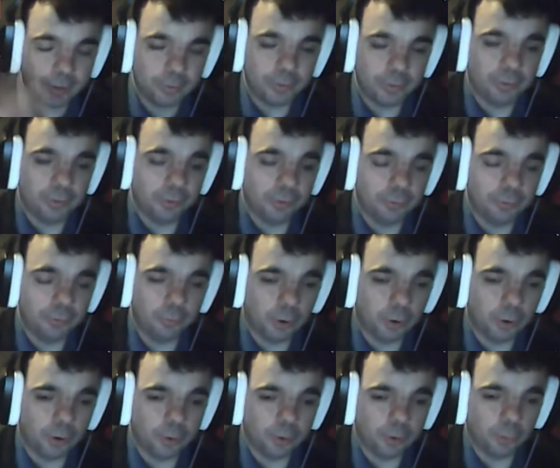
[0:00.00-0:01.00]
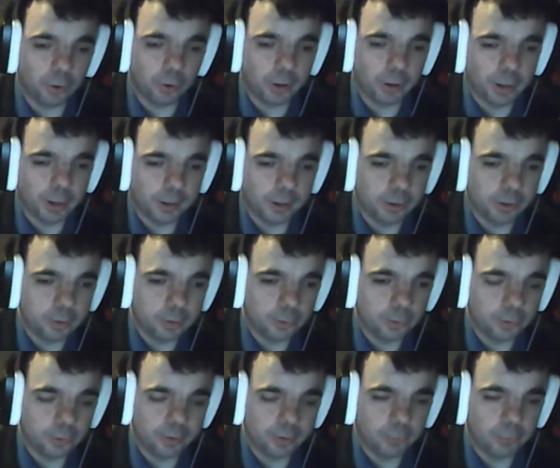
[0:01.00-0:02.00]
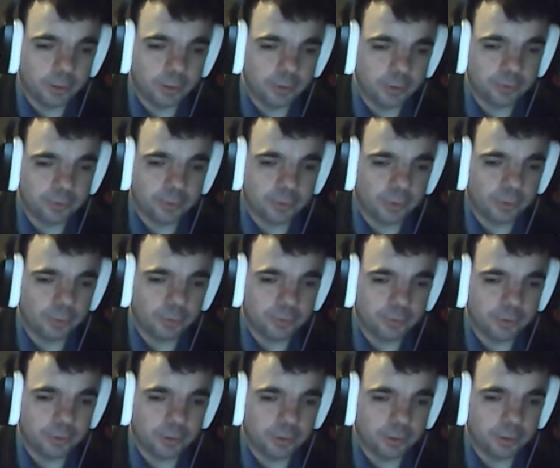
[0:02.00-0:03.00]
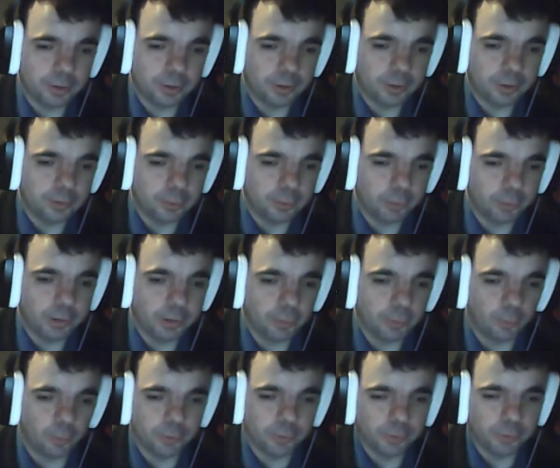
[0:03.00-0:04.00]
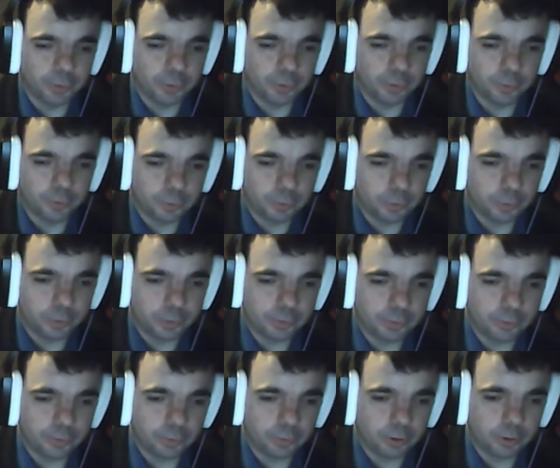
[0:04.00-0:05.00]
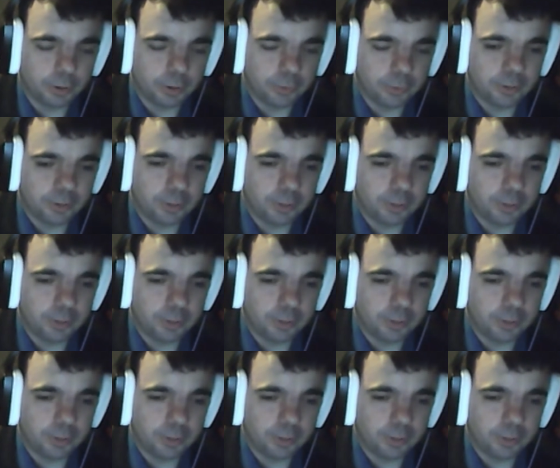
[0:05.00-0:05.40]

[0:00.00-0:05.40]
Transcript: I tell you what the witness tells the narrator what they're going to